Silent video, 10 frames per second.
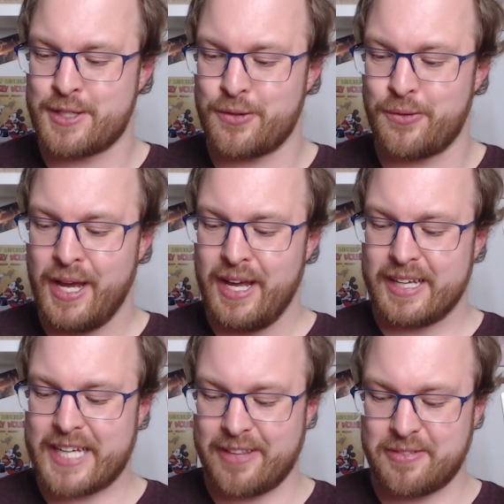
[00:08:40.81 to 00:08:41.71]
to
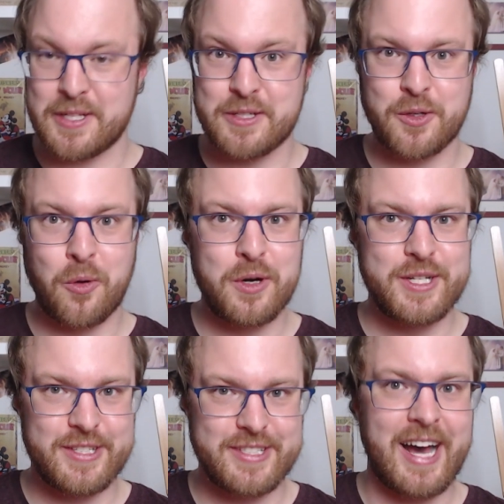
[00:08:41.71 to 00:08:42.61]
get this
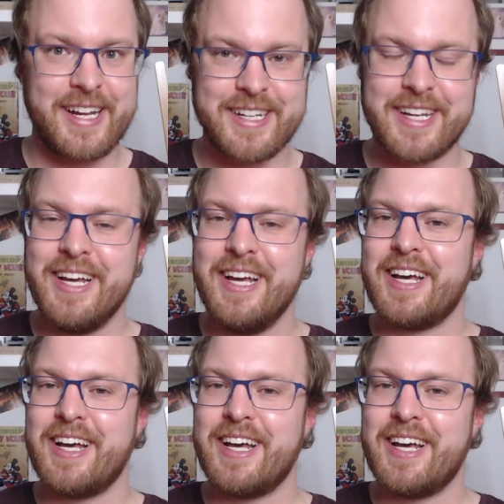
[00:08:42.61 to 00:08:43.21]
course done